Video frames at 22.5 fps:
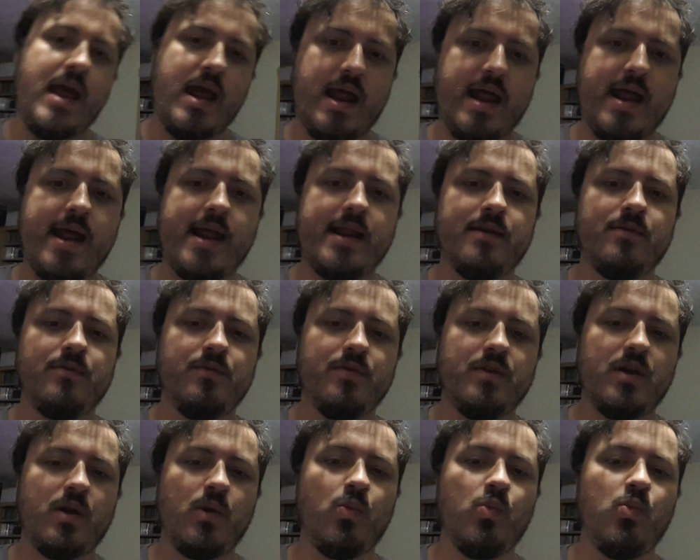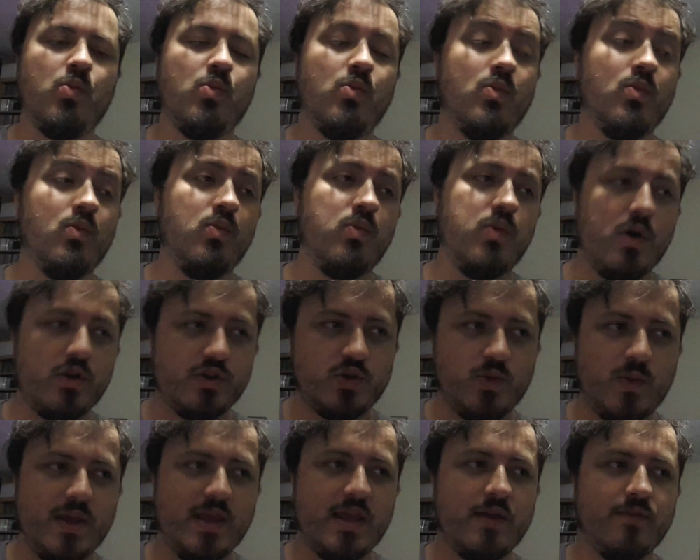And, what
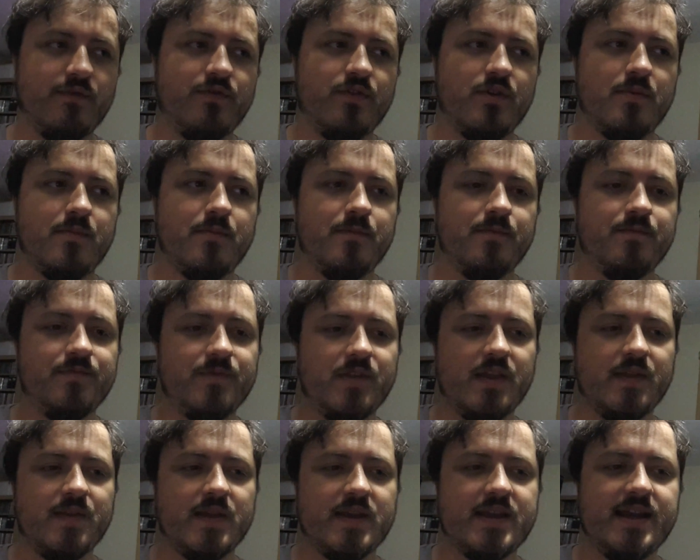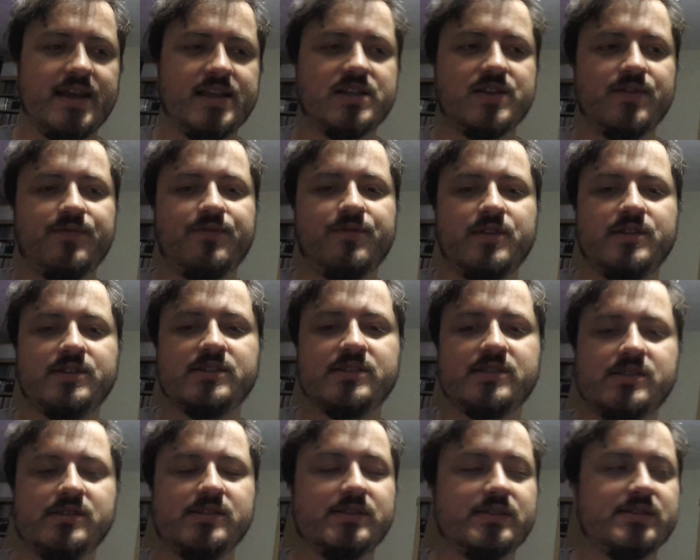do we give them? In the case of, for
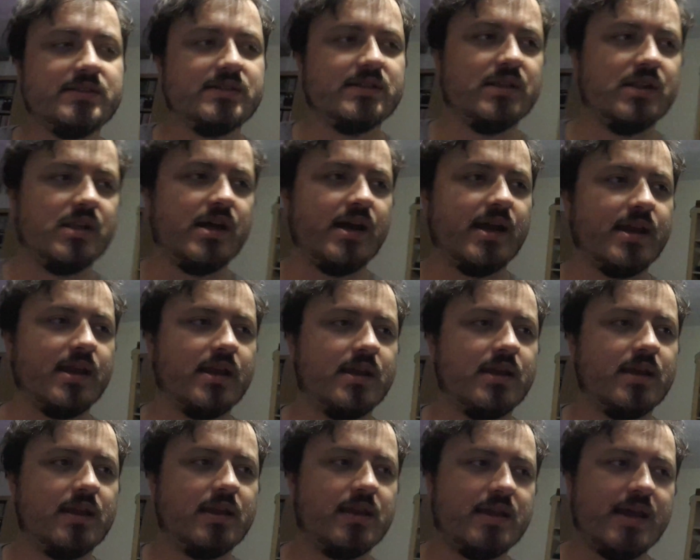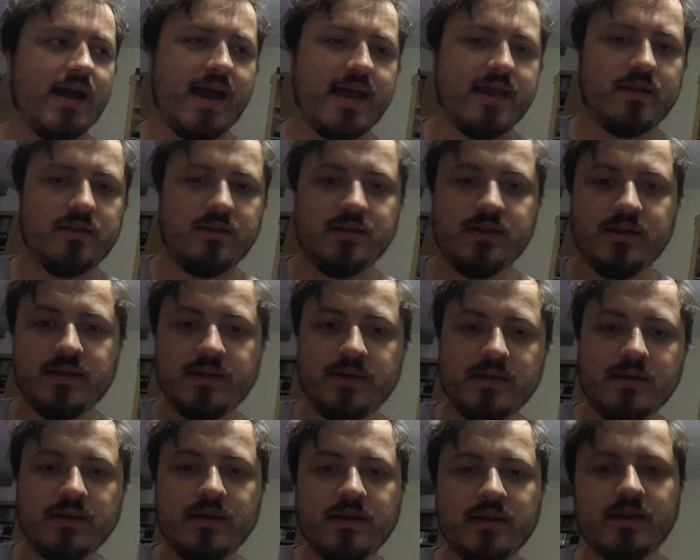instance, like Kale,
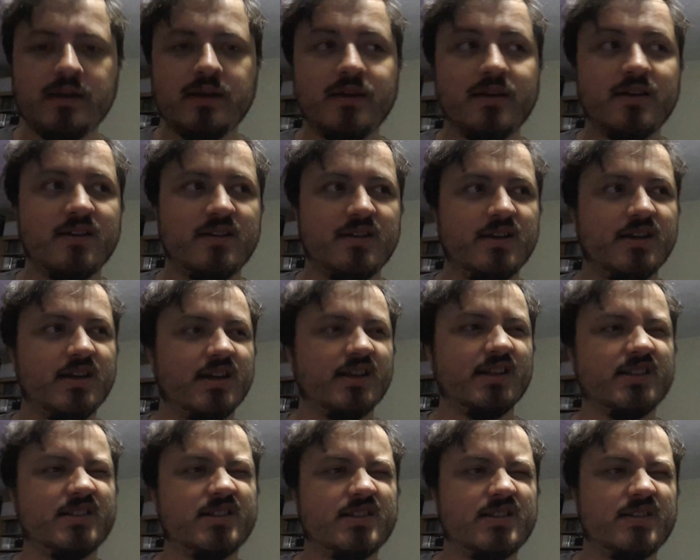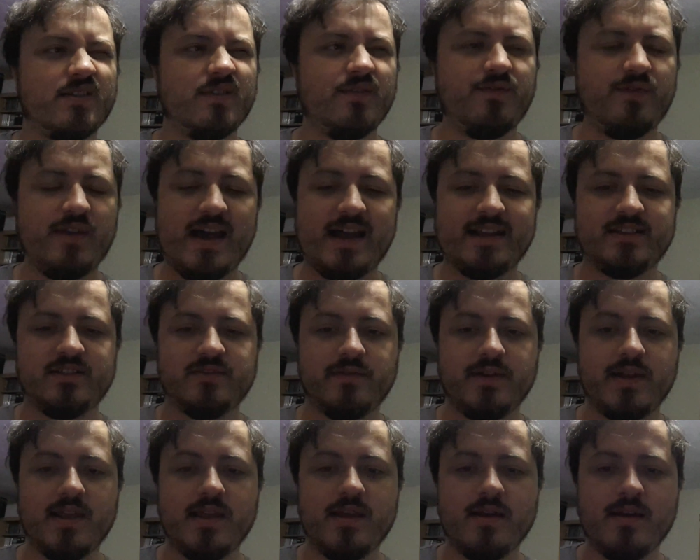it's
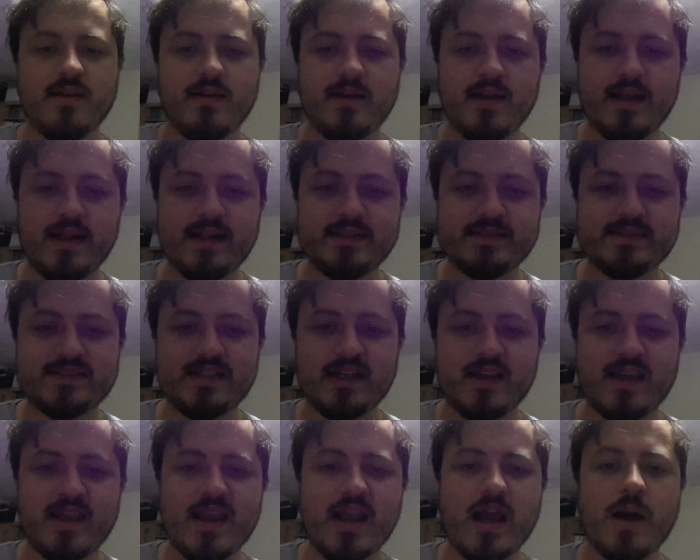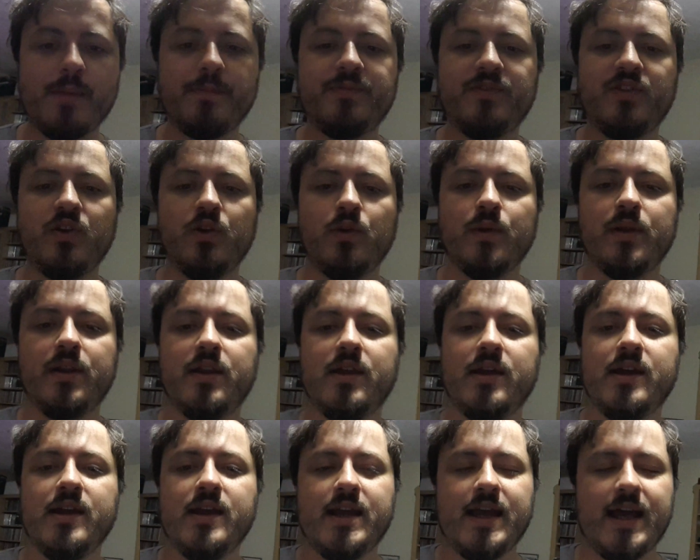flattery and sucking up to
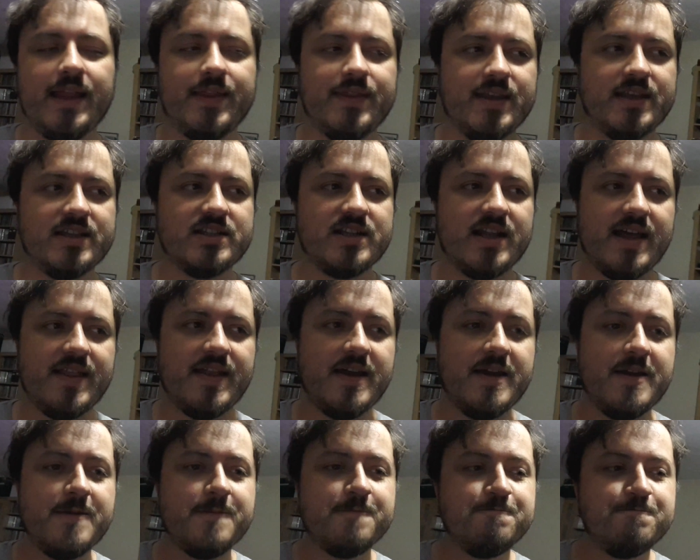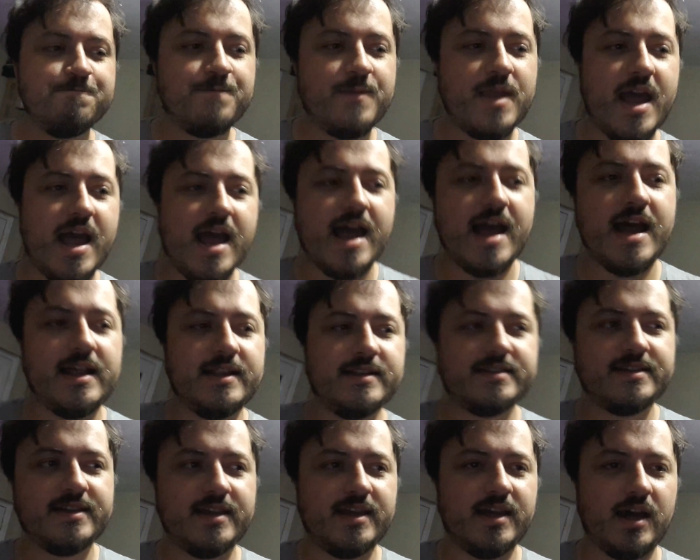and things like that.
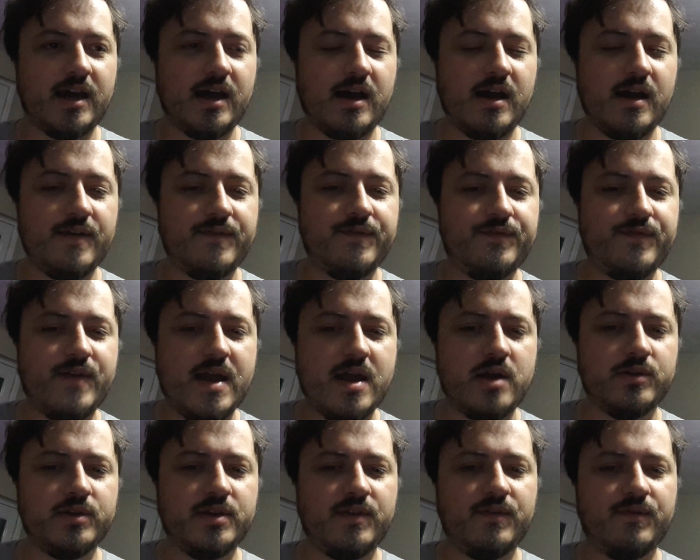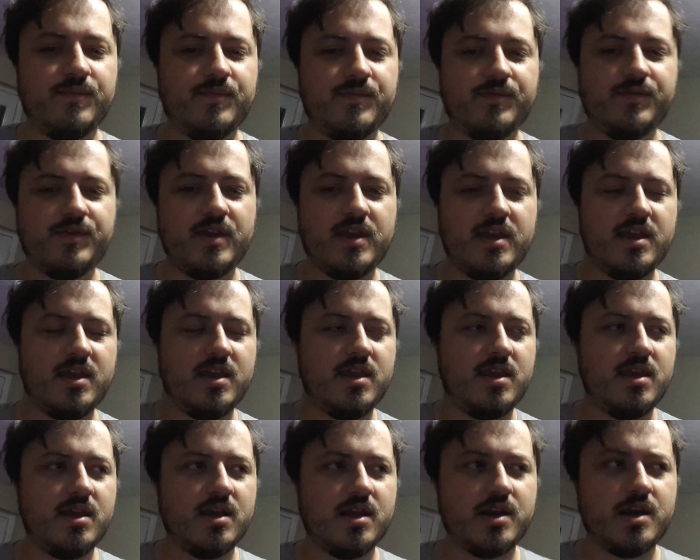And I found
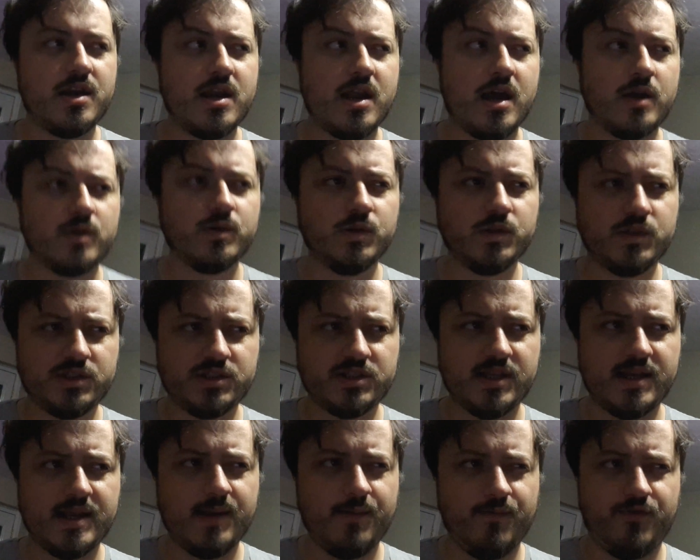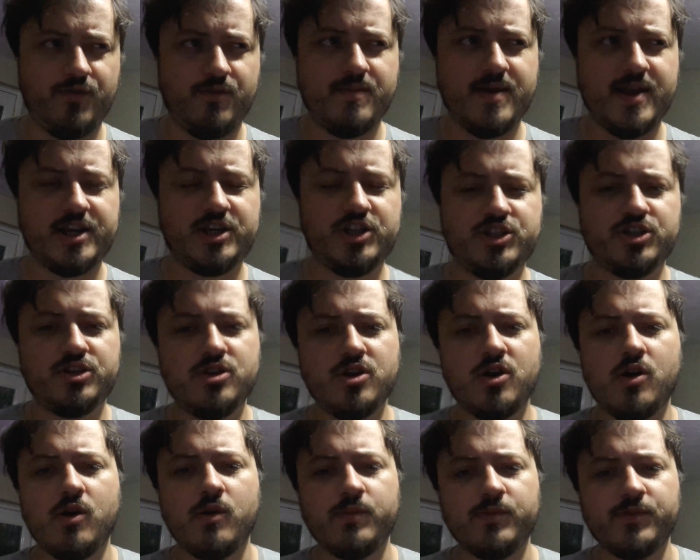the notes and
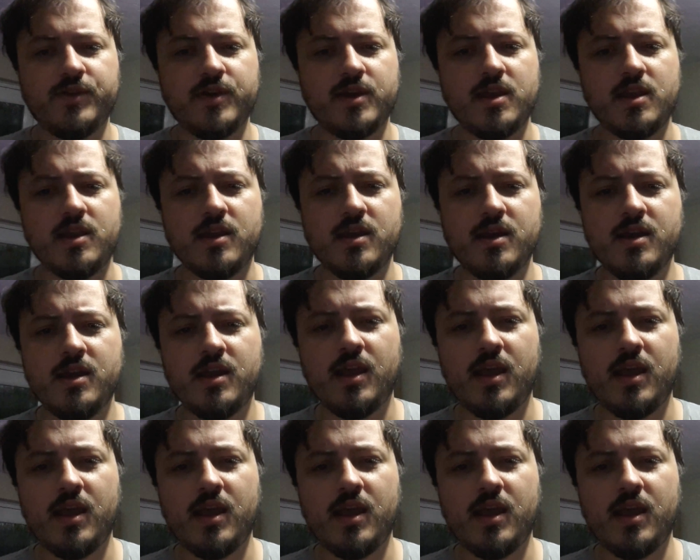information on the